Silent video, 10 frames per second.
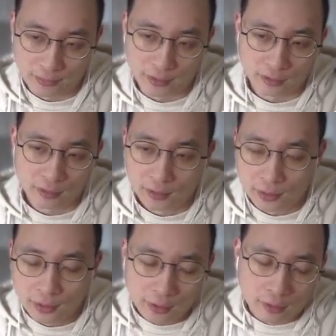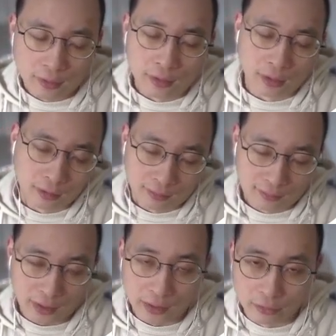a, a
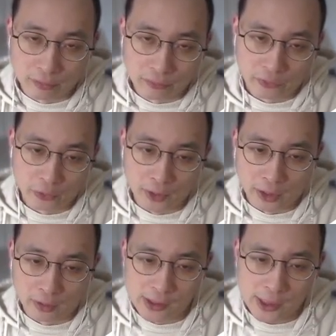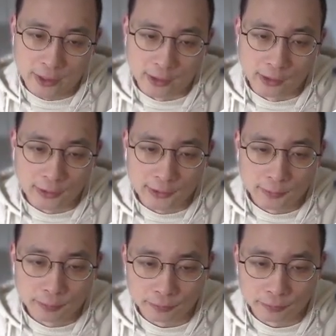set of unique challenges.